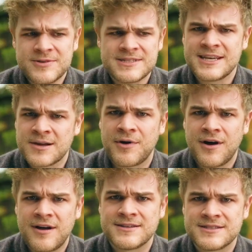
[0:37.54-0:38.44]
to take a
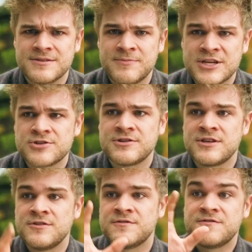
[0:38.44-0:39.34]
pause and to make sure that
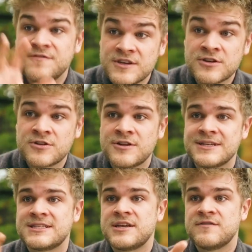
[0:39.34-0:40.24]
you feel a
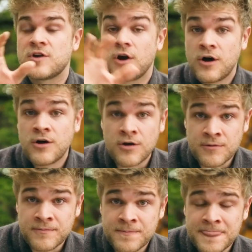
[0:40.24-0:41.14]
state of
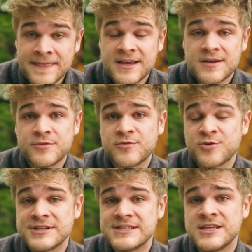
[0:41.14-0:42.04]
calm before
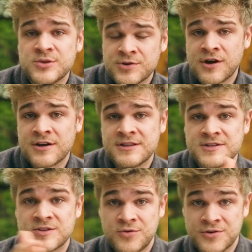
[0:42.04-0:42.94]
continuing on in
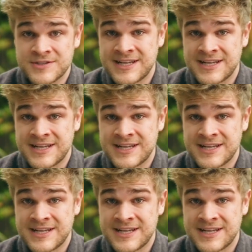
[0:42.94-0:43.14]
this course.